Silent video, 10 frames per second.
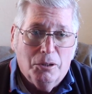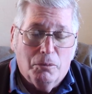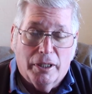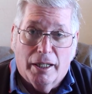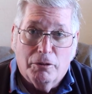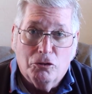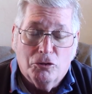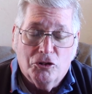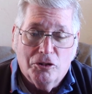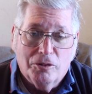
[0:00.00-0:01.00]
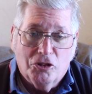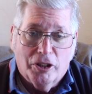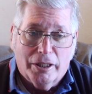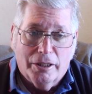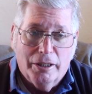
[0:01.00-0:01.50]
When I was
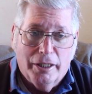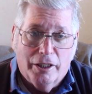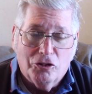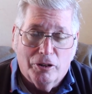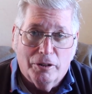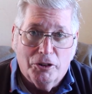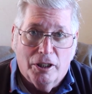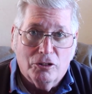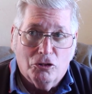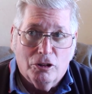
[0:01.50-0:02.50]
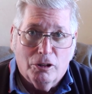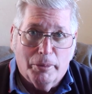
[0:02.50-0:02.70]
sick as a youngster,